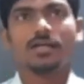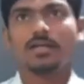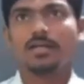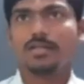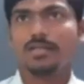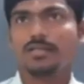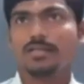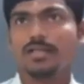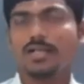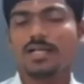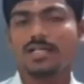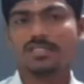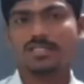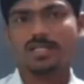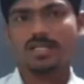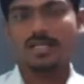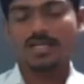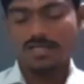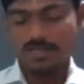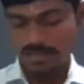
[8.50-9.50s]
In the last
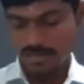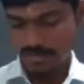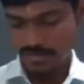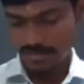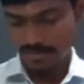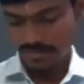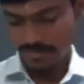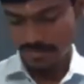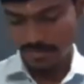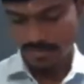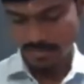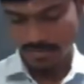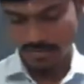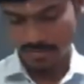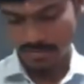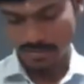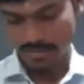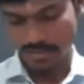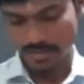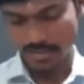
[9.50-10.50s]
class,
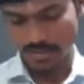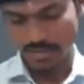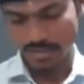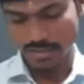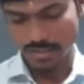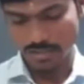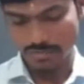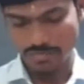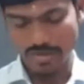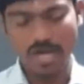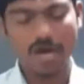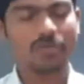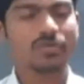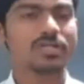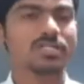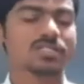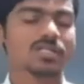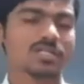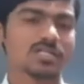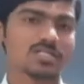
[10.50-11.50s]
we have
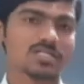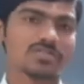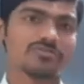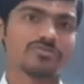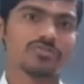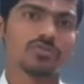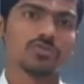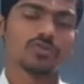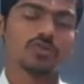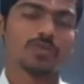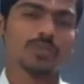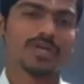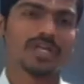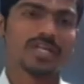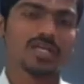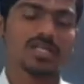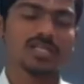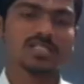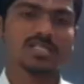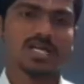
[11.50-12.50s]
discussed a few
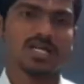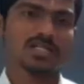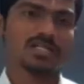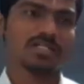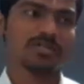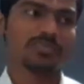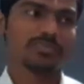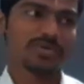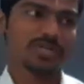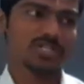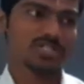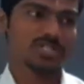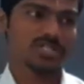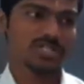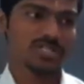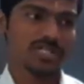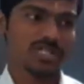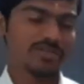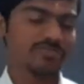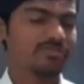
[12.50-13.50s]
numericals on
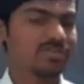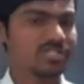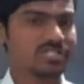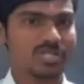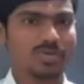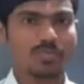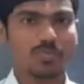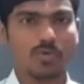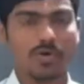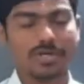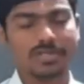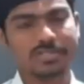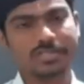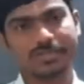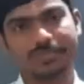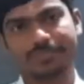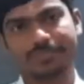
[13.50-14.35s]
depression in freezing point.